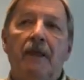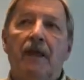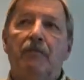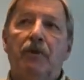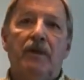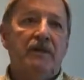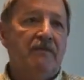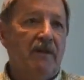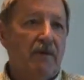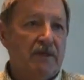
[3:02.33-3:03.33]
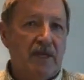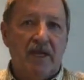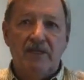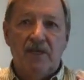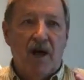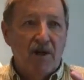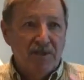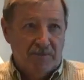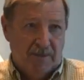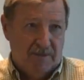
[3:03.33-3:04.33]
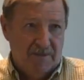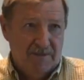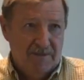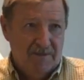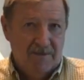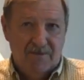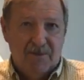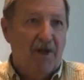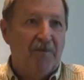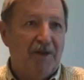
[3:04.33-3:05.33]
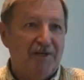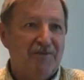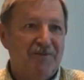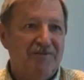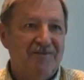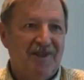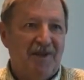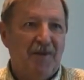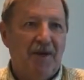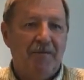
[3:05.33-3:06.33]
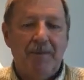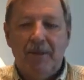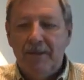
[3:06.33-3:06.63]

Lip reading: And productivity was at its ultimate when all the breaks were taken away.